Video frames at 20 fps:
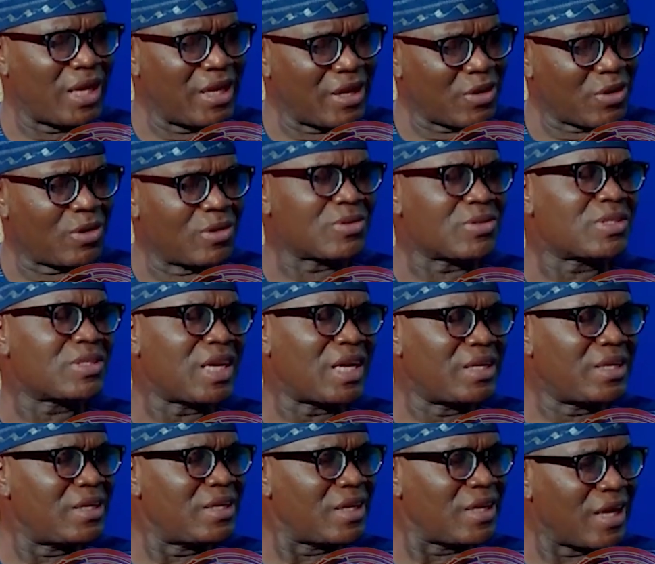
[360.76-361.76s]

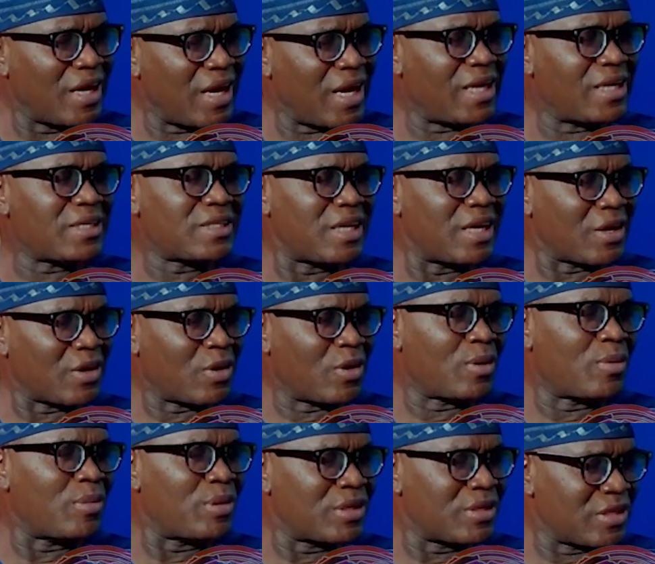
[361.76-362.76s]
concerning the harsh
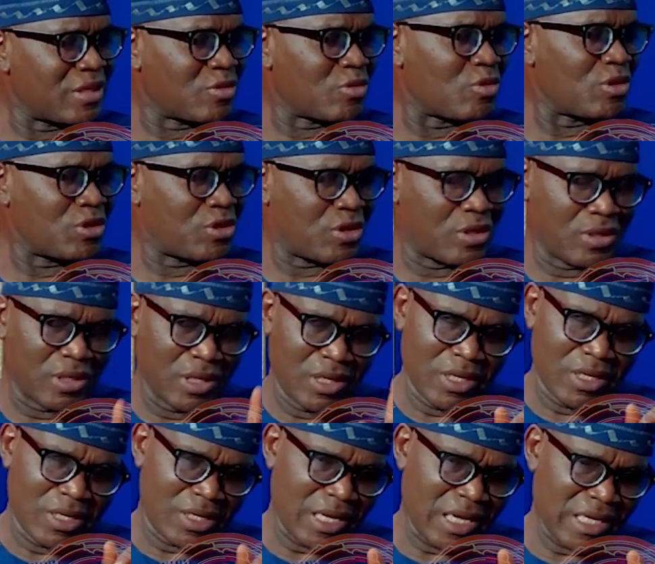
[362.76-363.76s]
economic situation?
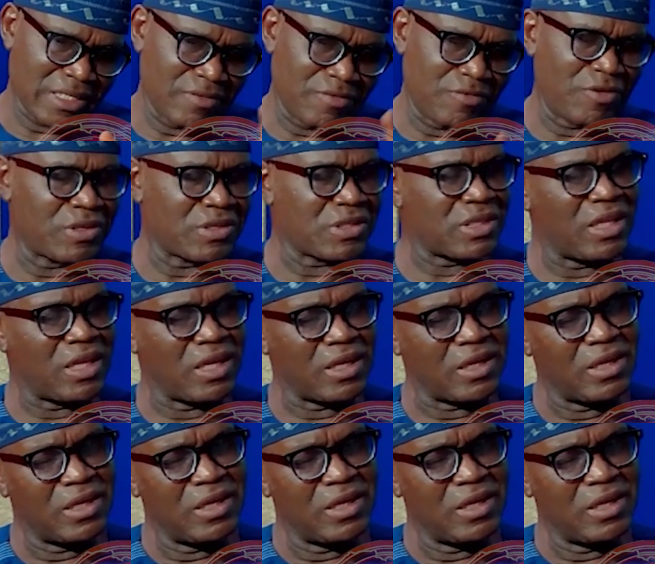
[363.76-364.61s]
That's the first leg.